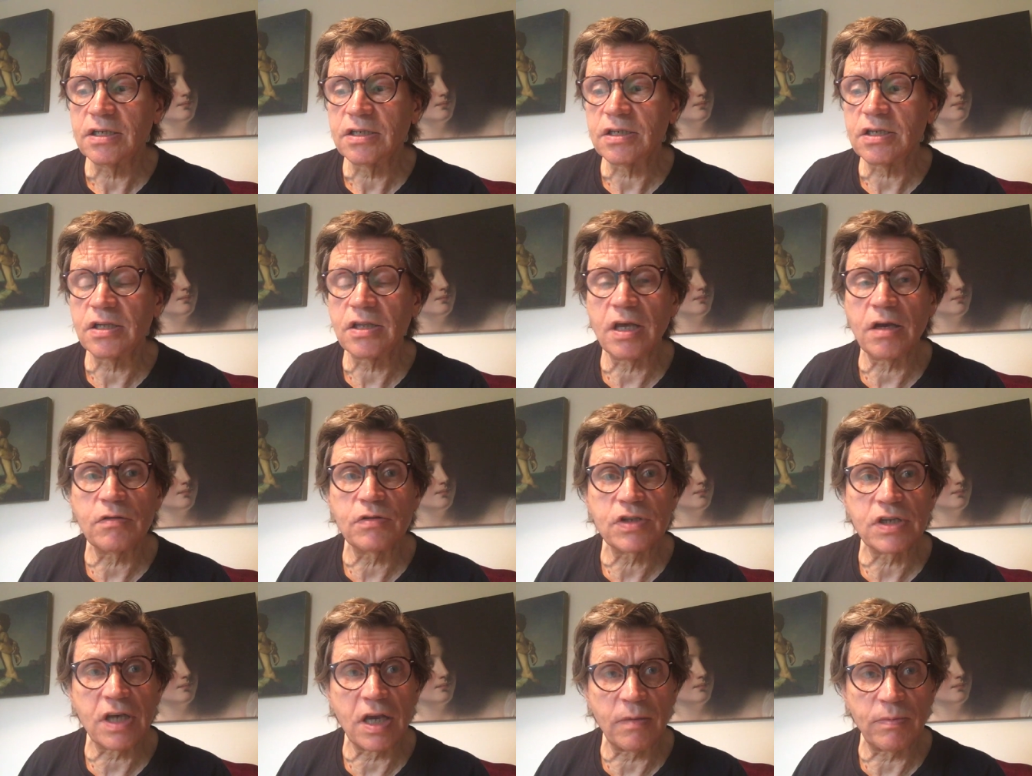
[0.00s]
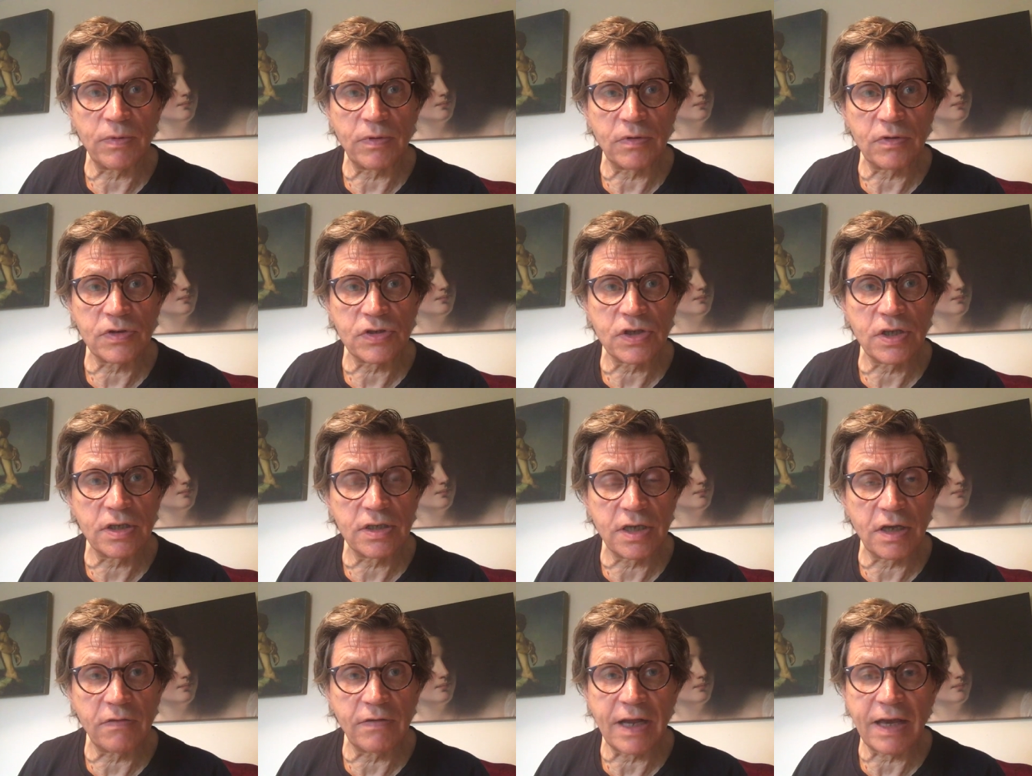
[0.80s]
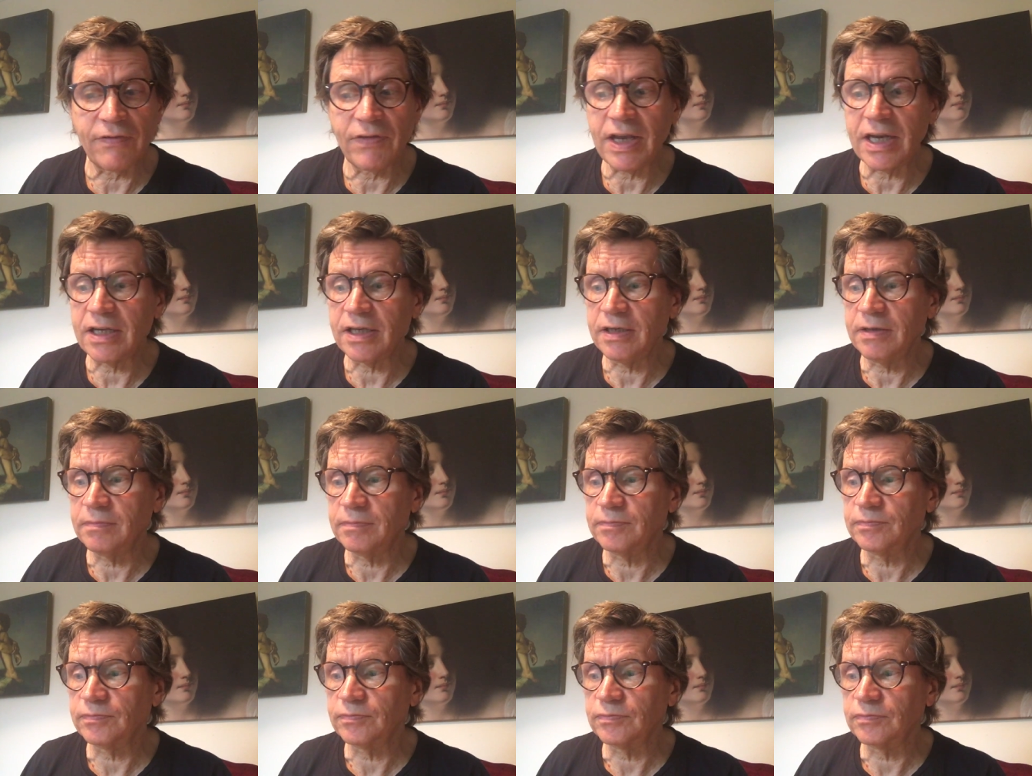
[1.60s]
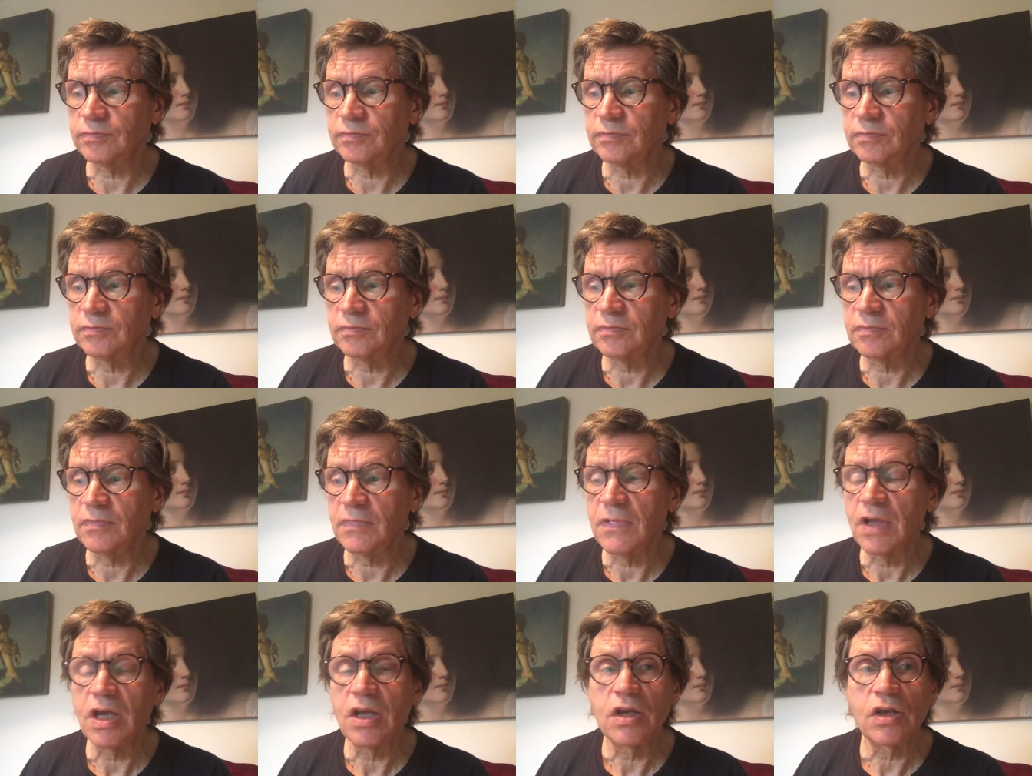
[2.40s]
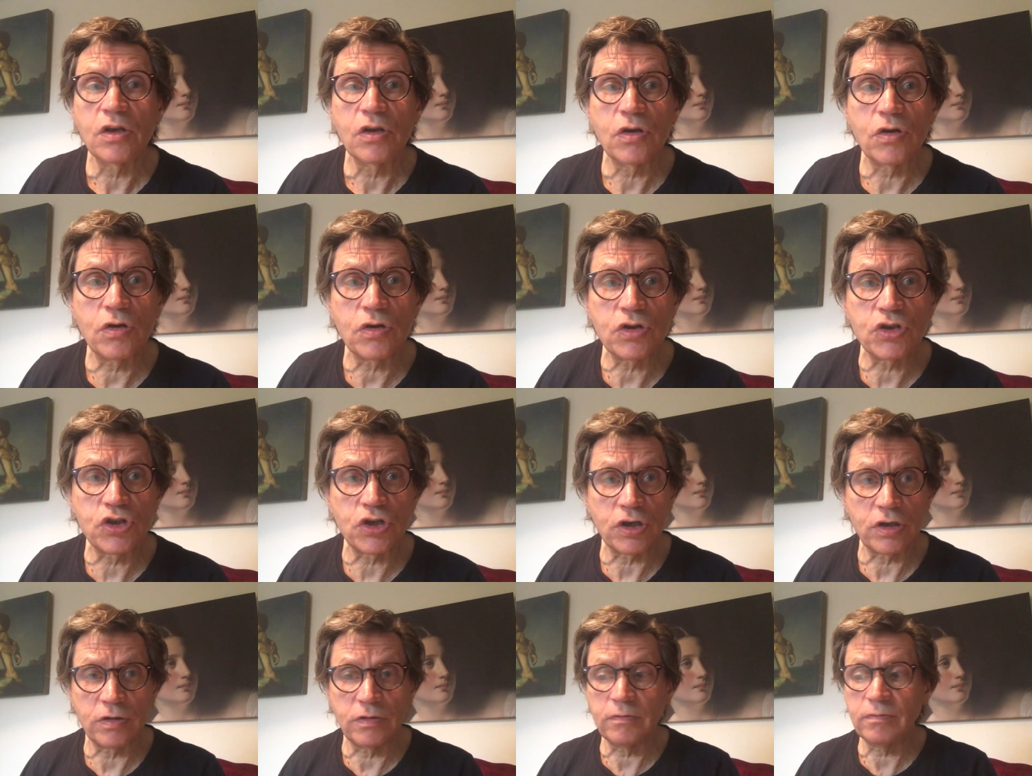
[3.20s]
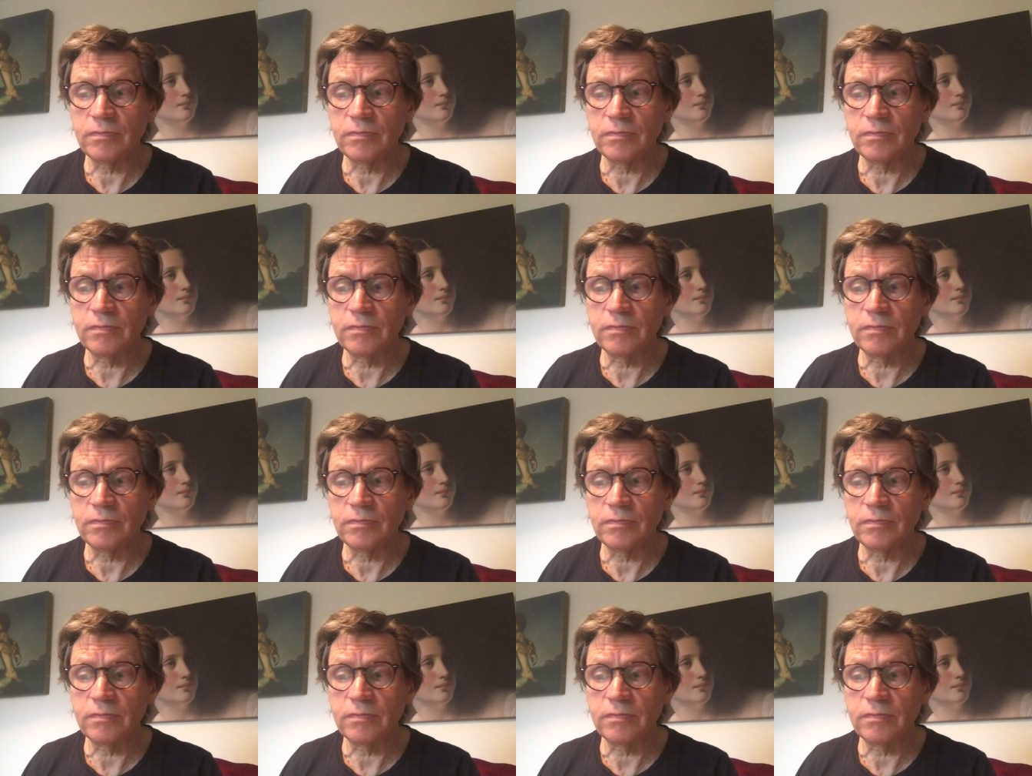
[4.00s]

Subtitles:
to those couples that don't have any? Could you